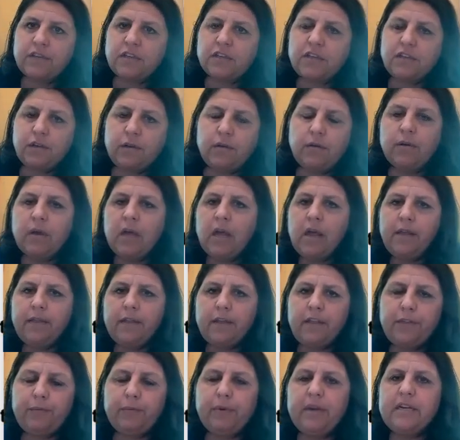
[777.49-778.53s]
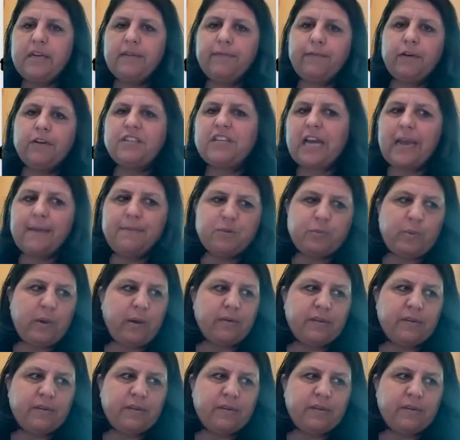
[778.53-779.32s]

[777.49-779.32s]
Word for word: to do the three different types?